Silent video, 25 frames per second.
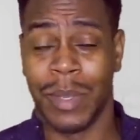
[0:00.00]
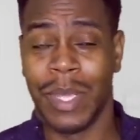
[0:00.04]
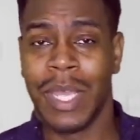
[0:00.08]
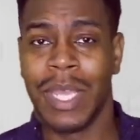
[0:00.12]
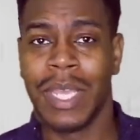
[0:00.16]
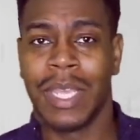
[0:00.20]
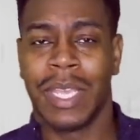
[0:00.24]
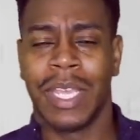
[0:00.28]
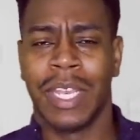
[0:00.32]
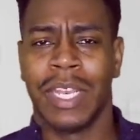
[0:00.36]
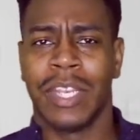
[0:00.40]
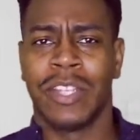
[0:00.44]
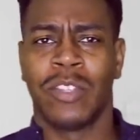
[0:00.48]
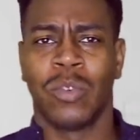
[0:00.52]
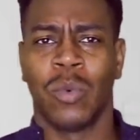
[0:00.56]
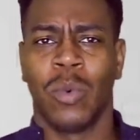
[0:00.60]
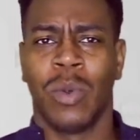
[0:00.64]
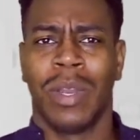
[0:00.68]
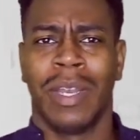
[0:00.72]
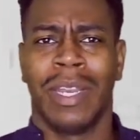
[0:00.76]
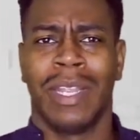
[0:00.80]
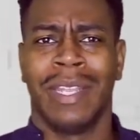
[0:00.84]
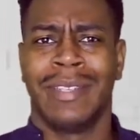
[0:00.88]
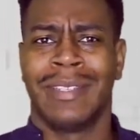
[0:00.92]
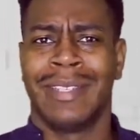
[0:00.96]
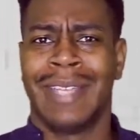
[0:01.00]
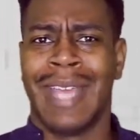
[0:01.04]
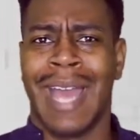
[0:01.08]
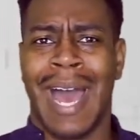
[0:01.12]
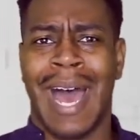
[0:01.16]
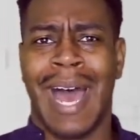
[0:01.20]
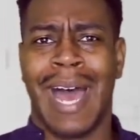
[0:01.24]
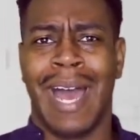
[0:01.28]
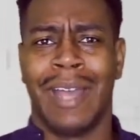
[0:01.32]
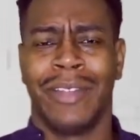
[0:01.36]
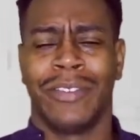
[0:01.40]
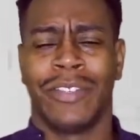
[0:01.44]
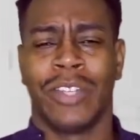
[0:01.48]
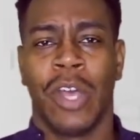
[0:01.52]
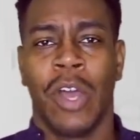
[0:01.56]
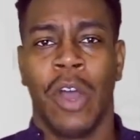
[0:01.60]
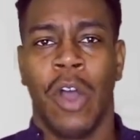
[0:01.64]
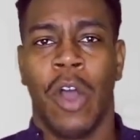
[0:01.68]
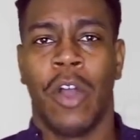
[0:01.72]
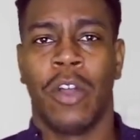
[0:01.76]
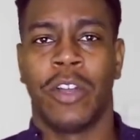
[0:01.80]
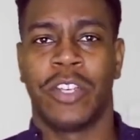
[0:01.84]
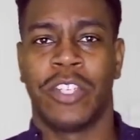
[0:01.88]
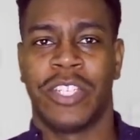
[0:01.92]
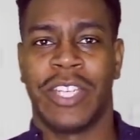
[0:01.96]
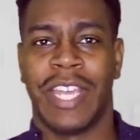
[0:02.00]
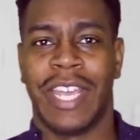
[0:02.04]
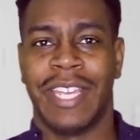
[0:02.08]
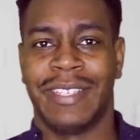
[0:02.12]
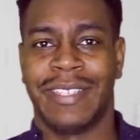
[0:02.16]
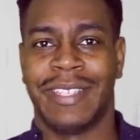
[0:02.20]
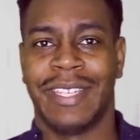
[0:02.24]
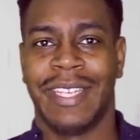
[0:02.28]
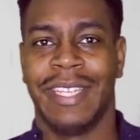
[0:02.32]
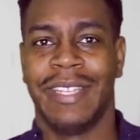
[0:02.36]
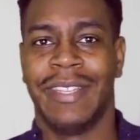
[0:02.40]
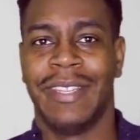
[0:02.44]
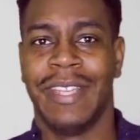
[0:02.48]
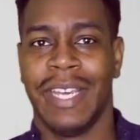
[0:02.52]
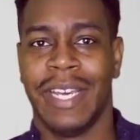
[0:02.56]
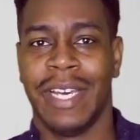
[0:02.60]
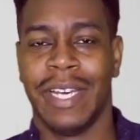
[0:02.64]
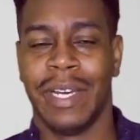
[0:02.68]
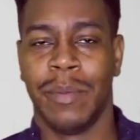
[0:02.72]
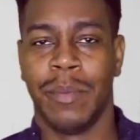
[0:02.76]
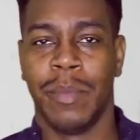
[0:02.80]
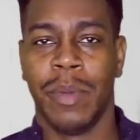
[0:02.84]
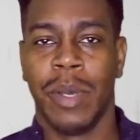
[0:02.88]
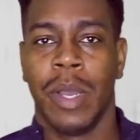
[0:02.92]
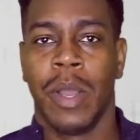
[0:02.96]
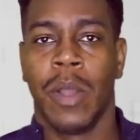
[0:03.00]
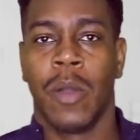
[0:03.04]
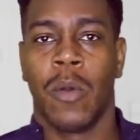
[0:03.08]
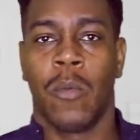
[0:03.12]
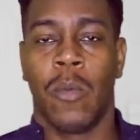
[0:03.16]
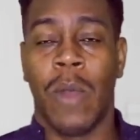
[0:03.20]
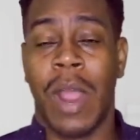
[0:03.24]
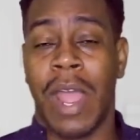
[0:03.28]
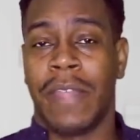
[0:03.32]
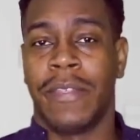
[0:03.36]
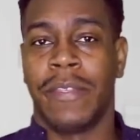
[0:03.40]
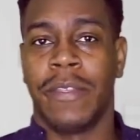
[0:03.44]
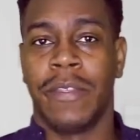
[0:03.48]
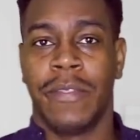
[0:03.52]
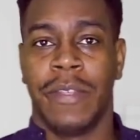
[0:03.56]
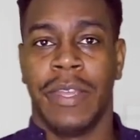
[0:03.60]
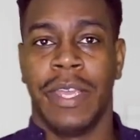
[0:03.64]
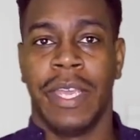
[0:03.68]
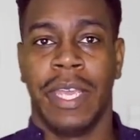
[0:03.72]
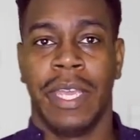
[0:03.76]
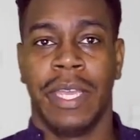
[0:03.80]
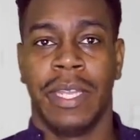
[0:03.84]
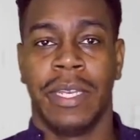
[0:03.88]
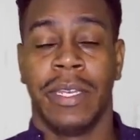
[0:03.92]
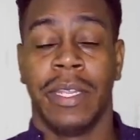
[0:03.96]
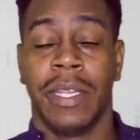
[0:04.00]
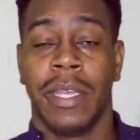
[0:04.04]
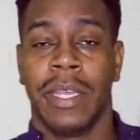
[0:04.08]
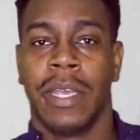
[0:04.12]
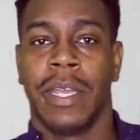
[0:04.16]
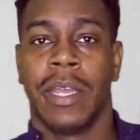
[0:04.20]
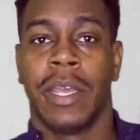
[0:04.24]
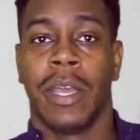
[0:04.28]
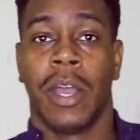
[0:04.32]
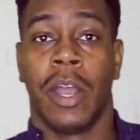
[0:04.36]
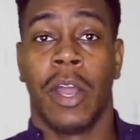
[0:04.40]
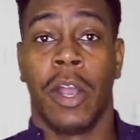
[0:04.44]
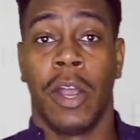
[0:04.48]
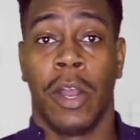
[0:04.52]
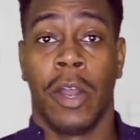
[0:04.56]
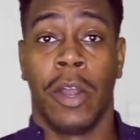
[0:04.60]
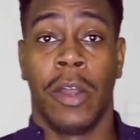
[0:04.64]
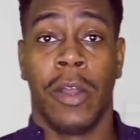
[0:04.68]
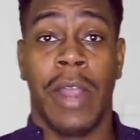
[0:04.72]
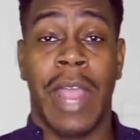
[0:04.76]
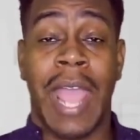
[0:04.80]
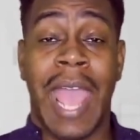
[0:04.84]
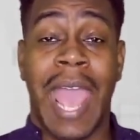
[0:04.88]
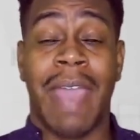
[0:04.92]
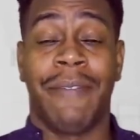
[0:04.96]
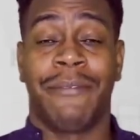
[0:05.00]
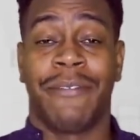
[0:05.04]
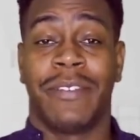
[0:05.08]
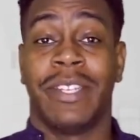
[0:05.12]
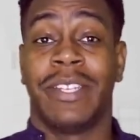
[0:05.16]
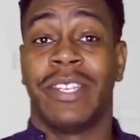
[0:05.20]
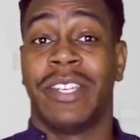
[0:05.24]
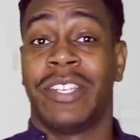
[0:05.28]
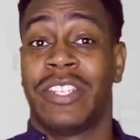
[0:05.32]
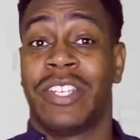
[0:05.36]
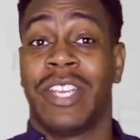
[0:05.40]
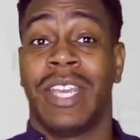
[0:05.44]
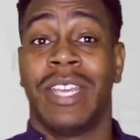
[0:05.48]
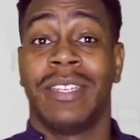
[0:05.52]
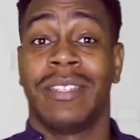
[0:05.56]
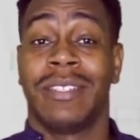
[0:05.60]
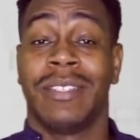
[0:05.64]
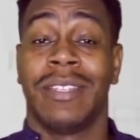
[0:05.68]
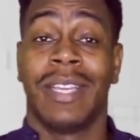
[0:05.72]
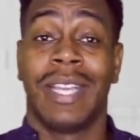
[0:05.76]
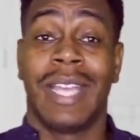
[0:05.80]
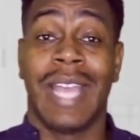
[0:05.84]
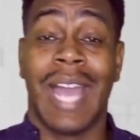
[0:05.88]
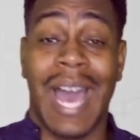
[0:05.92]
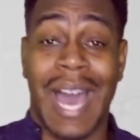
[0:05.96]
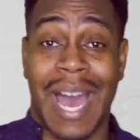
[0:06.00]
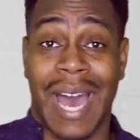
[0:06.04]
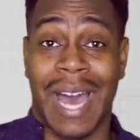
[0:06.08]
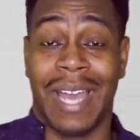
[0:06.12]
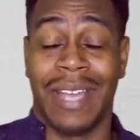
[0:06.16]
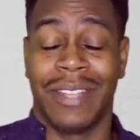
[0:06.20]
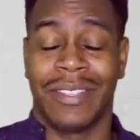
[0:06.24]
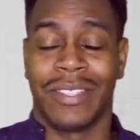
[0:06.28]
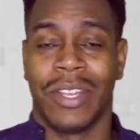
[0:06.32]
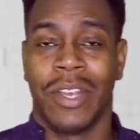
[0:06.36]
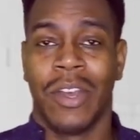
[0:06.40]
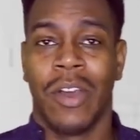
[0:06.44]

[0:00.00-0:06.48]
Get it to where these guys are chasing them rather than her having to chase the guys,